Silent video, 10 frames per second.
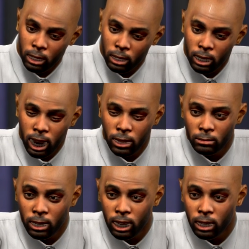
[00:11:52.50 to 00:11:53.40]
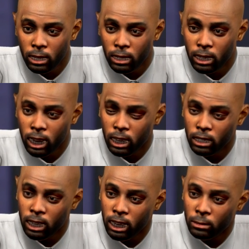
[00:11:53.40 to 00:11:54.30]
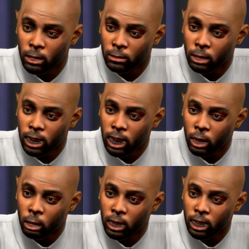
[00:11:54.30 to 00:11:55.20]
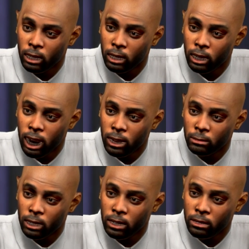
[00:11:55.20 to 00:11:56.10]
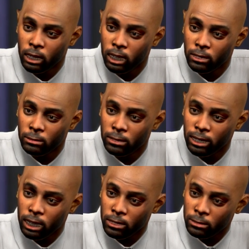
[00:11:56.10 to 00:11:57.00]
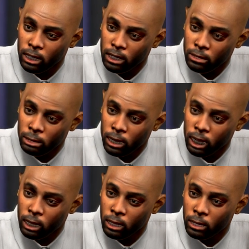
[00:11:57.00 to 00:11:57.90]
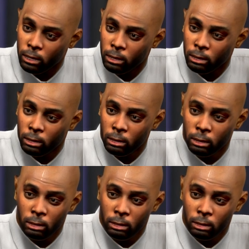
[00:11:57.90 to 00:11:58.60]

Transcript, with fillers: Hey, man, the other guy's my brother, all right? I bleed for him, he bleeds for me. And I think that